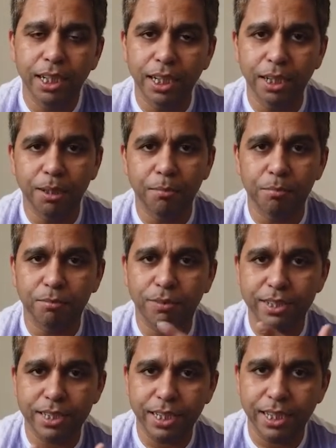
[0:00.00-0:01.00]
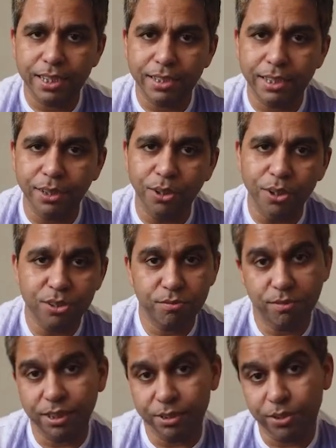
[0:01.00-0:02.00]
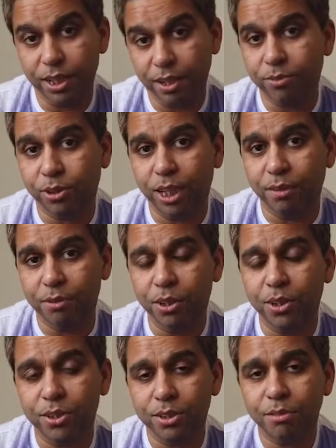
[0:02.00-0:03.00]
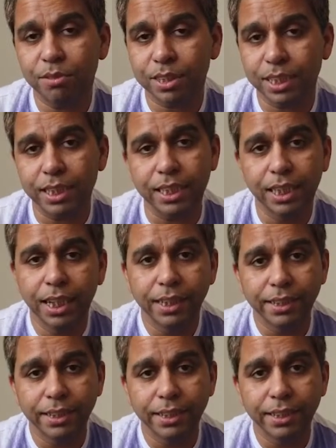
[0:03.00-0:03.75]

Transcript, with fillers: Um, first thing is the laws. Well, you have to have laws, obviously.